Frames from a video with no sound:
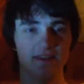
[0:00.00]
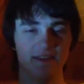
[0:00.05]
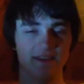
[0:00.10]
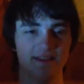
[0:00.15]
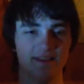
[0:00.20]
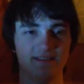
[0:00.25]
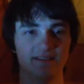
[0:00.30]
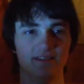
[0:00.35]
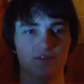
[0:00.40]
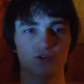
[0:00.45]

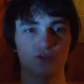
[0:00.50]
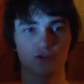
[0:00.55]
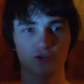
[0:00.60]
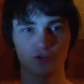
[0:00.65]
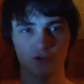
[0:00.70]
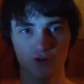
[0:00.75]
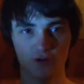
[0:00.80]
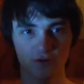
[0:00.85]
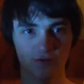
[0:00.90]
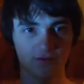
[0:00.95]
These things are
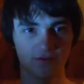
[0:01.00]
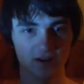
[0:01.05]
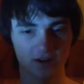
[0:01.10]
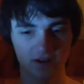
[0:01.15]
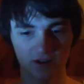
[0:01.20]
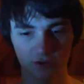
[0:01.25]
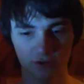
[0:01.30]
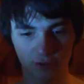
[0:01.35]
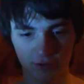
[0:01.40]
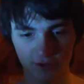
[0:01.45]
so
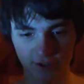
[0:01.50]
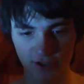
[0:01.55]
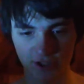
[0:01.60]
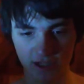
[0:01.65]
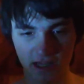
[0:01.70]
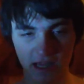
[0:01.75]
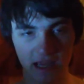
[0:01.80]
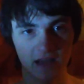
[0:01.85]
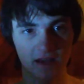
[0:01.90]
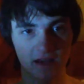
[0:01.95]
fucking
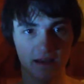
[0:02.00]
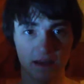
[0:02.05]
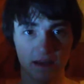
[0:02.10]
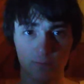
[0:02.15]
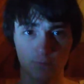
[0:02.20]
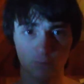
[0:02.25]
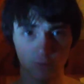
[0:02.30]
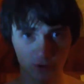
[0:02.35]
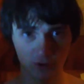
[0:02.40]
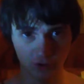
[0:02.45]
cringy.
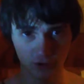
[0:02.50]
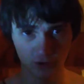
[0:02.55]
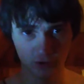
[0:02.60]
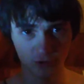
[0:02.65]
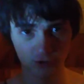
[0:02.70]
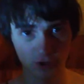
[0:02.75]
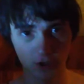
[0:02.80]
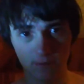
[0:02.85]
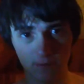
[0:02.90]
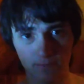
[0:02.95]
And once you
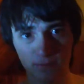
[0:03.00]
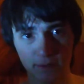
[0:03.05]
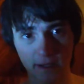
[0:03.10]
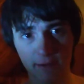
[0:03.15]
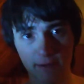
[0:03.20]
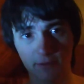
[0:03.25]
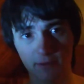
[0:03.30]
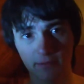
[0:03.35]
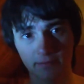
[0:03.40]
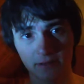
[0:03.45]
start
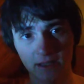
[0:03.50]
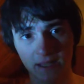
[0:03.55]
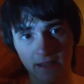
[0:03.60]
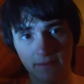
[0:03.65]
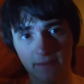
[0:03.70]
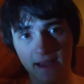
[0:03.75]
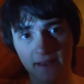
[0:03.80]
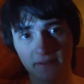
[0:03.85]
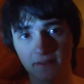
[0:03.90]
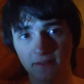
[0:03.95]
playing with
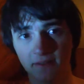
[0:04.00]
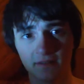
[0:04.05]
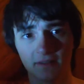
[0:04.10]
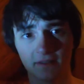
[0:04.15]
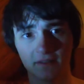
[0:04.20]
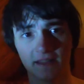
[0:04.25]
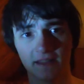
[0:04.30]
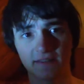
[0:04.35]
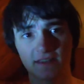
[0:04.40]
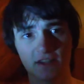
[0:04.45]
playmats,
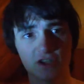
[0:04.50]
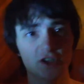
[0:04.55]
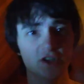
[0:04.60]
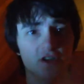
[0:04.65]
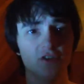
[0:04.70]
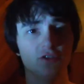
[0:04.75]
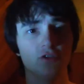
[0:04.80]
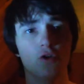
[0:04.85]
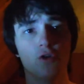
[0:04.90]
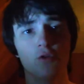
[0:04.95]
like, this
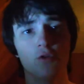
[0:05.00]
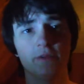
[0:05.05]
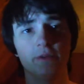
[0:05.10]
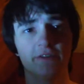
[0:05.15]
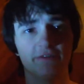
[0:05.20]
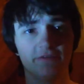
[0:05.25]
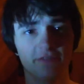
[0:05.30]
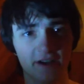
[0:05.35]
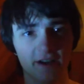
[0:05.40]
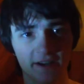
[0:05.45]
shit is
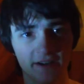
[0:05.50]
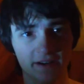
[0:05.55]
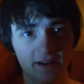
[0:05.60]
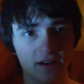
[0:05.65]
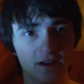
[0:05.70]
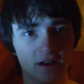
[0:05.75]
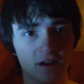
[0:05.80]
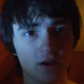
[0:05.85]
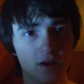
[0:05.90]
only fun